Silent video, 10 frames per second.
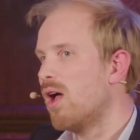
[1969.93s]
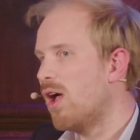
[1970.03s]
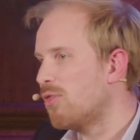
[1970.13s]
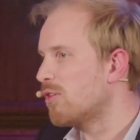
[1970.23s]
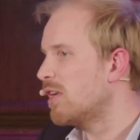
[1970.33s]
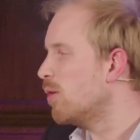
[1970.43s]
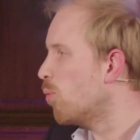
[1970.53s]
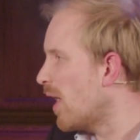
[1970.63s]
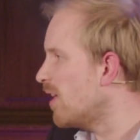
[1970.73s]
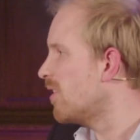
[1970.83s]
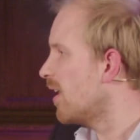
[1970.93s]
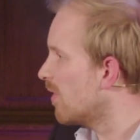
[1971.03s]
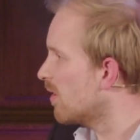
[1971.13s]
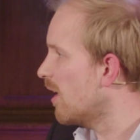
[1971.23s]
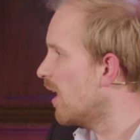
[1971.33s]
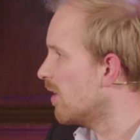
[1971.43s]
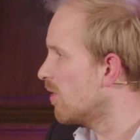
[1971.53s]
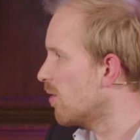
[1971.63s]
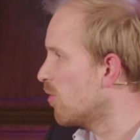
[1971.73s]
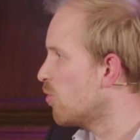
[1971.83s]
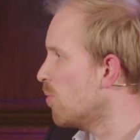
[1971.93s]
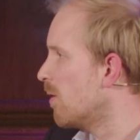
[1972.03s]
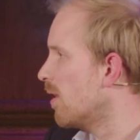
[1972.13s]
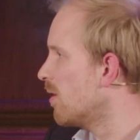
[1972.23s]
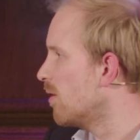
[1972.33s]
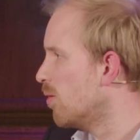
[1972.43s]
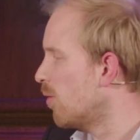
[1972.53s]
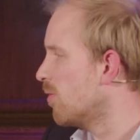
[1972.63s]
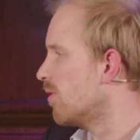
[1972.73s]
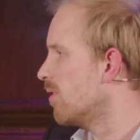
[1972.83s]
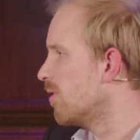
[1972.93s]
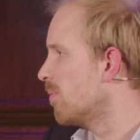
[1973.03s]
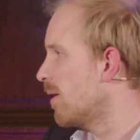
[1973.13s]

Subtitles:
utterly wasting their talents on stupid nonsense,